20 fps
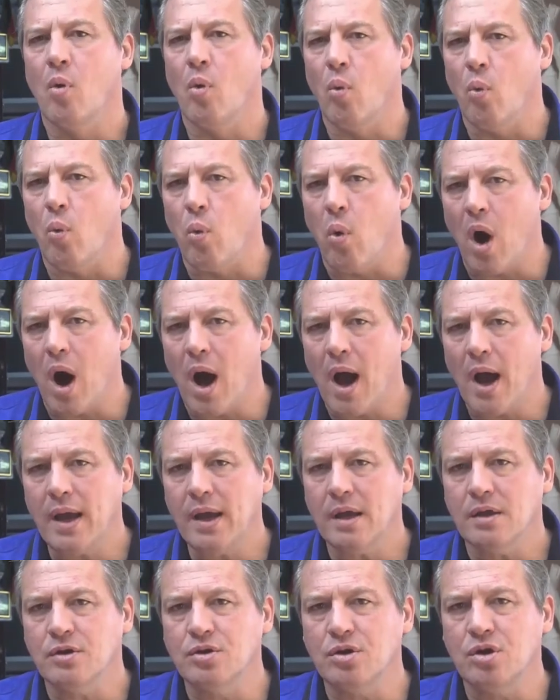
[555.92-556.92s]

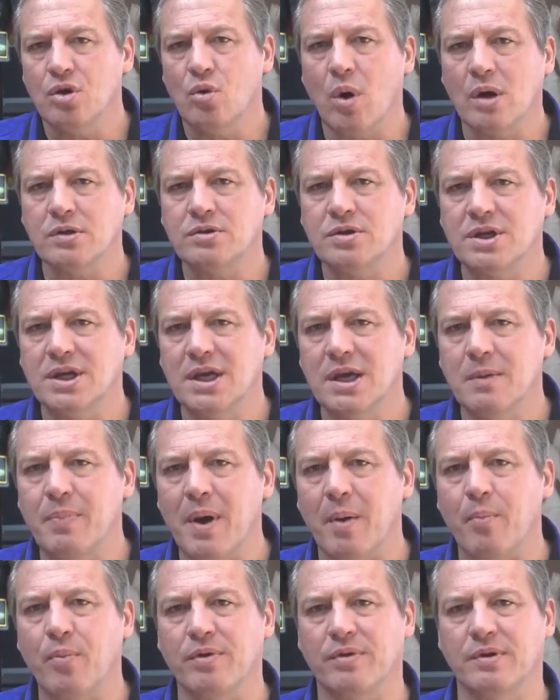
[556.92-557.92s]
Why do you want to keep
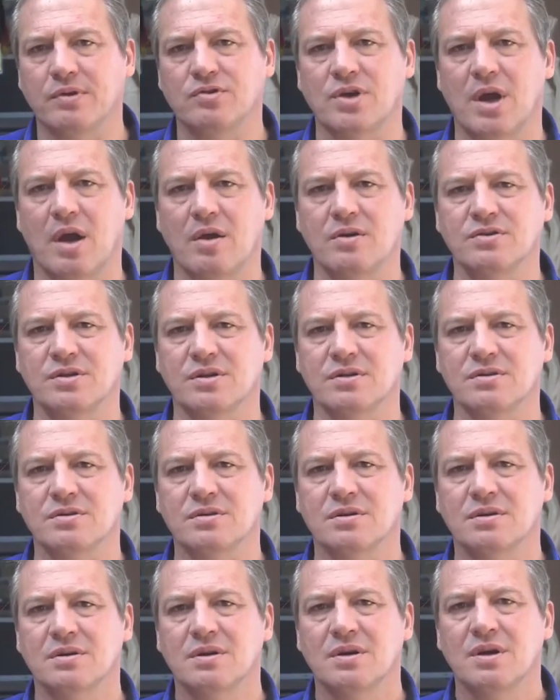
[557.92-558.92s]
up with the
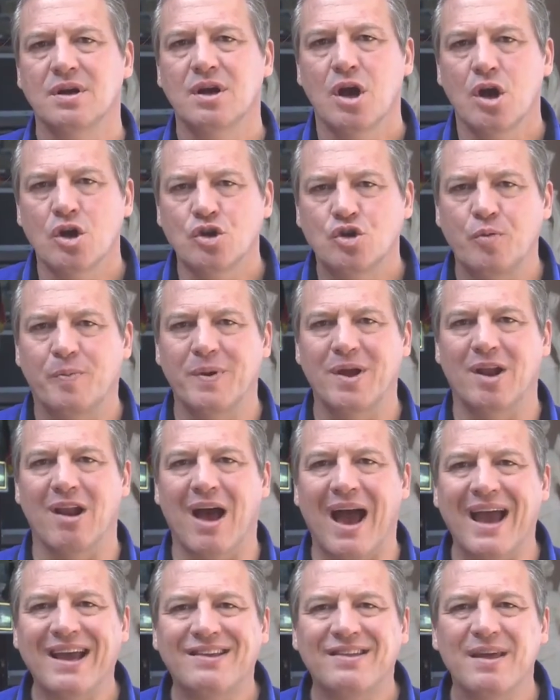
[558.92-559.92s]
Joneses? To be
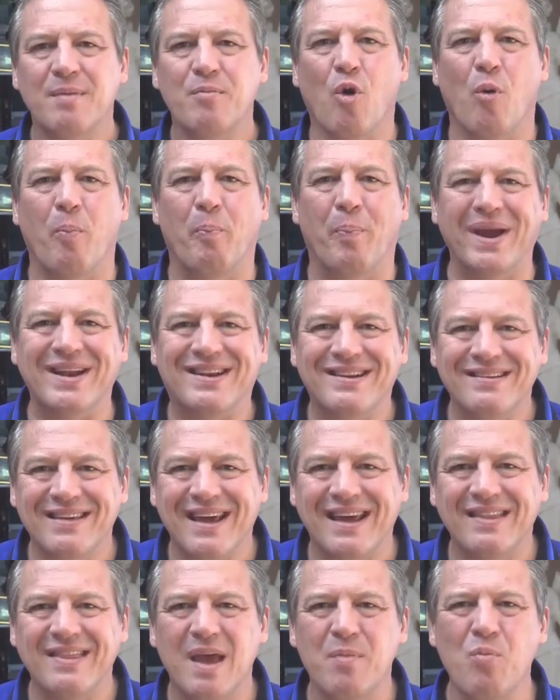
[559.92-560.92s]
like them or better
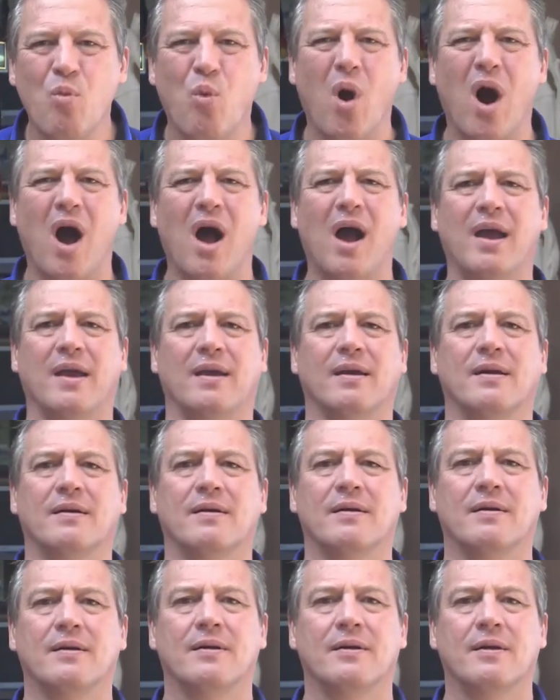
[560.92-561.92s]
than them? Why?
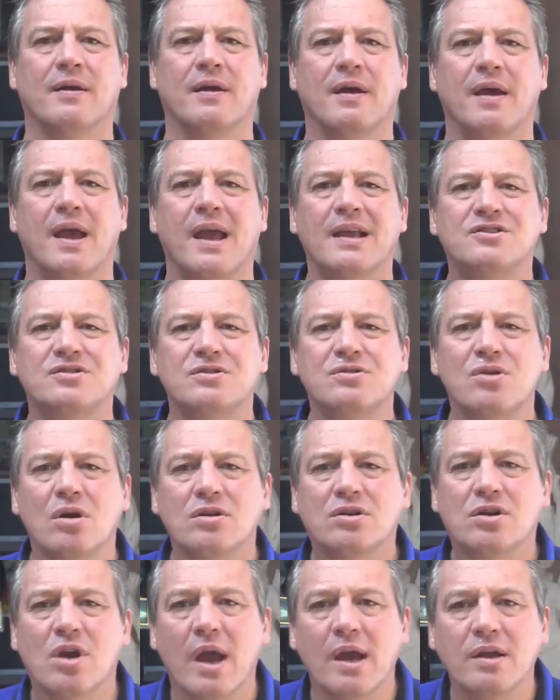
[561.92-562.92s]
It's
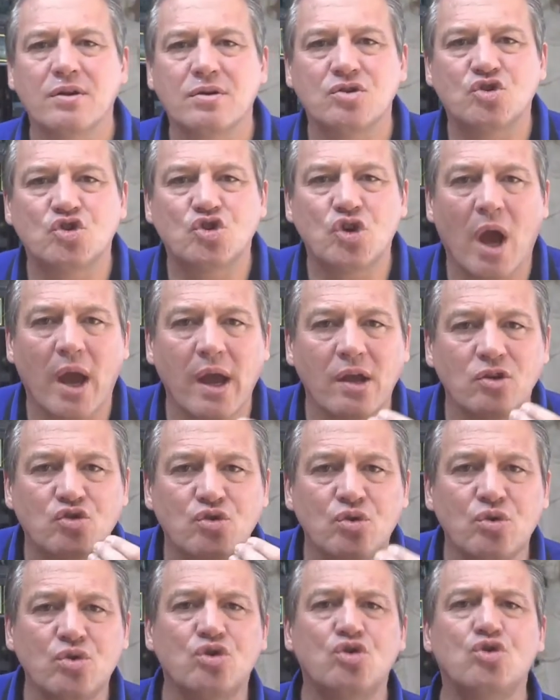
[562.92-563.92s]
not going to change
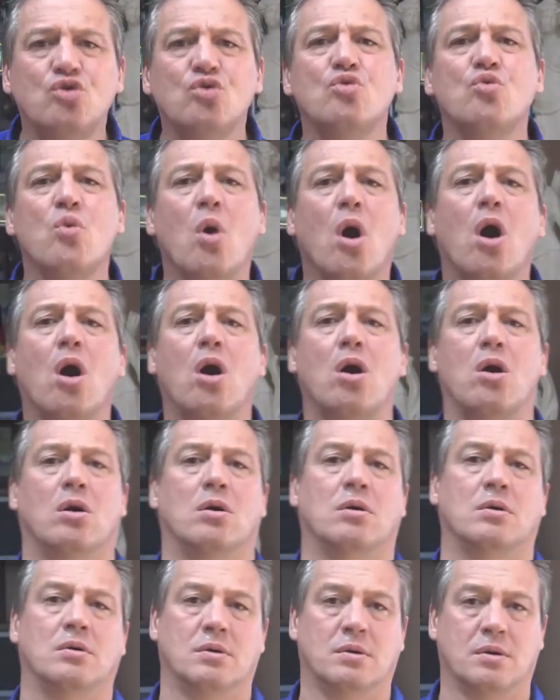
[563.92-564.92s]
who you
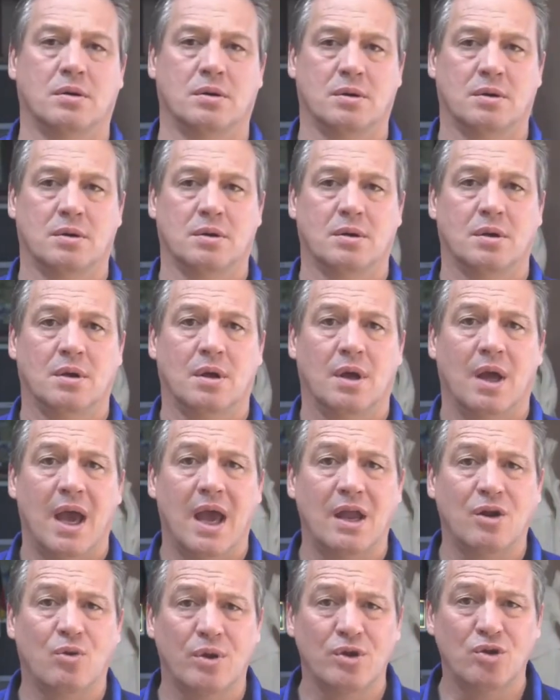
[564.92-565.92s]
are.
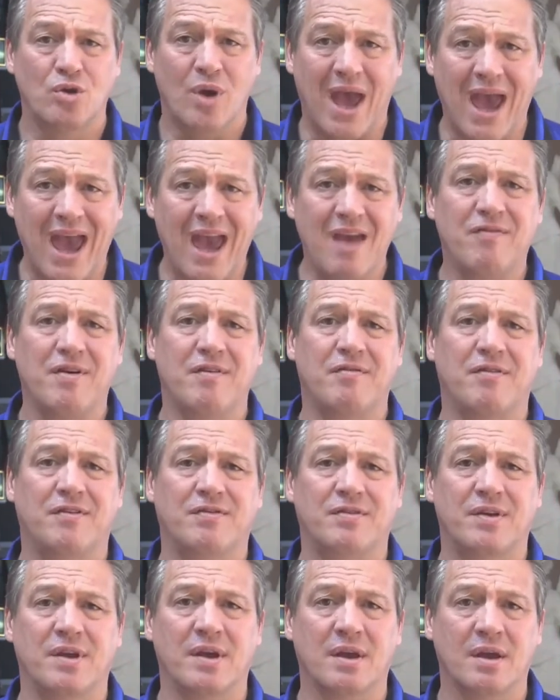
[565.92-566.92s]
And when you have
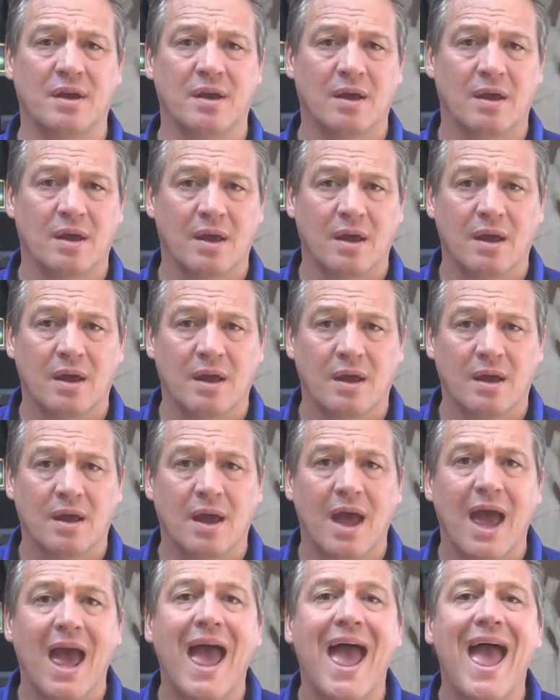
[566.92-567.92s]
everything
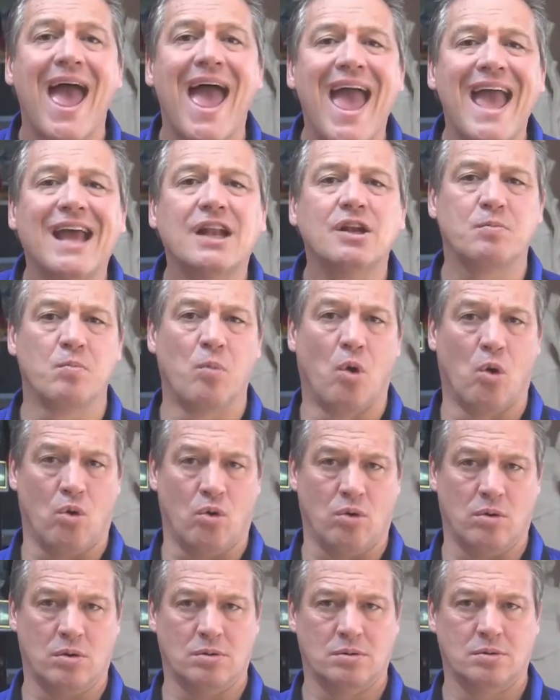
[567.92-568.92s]
and
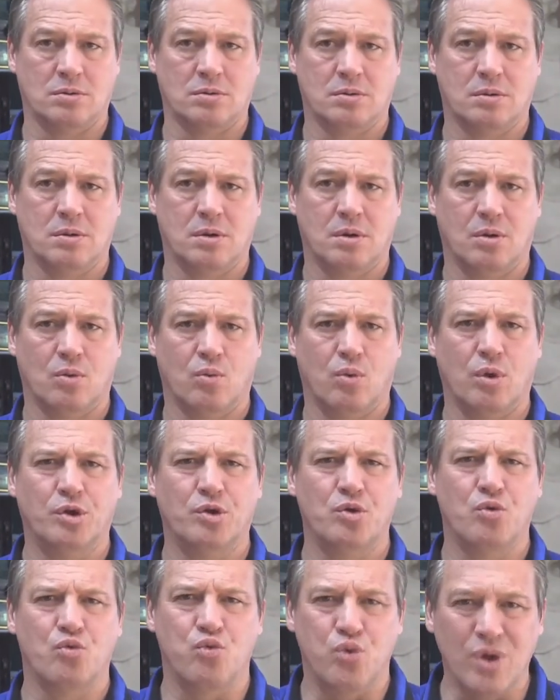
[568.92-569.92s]
more, will
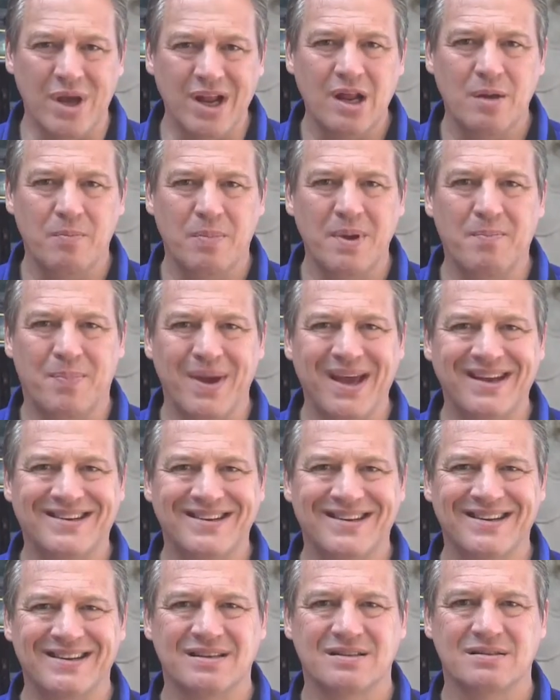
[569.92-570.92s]
you really be
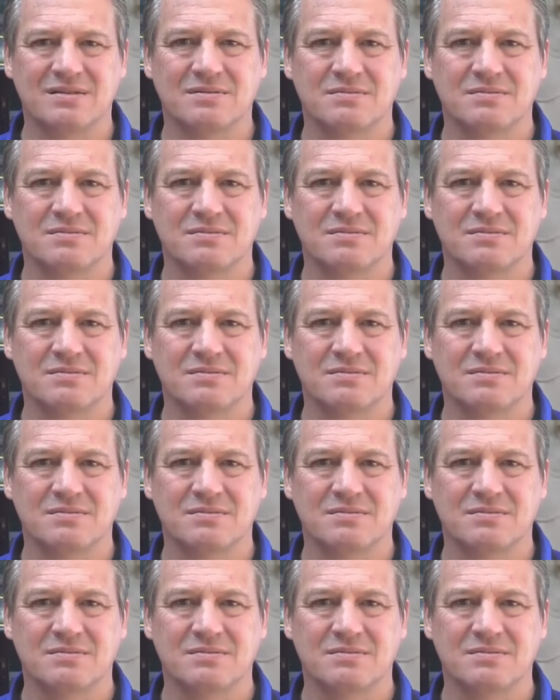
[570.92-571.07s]
better?